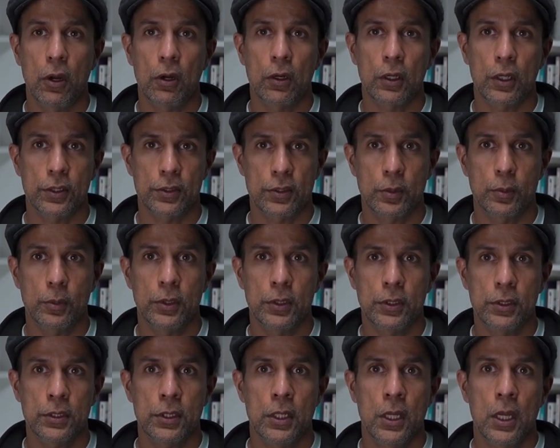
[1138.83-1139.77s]
our
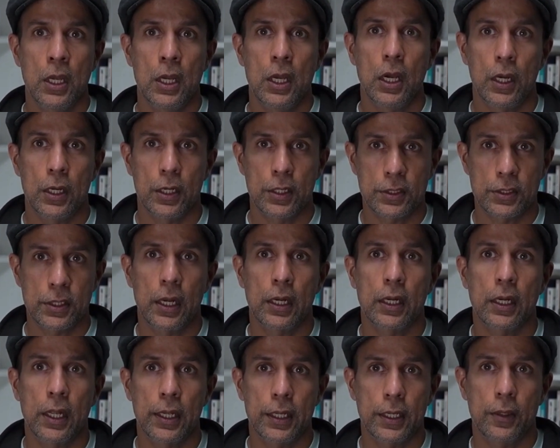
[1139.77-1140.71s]
customers,
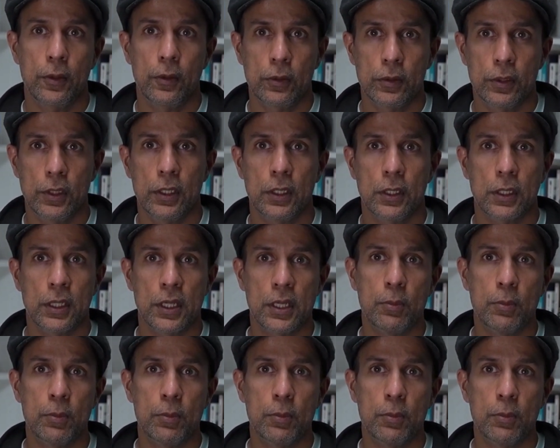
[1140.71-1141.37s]
understand, their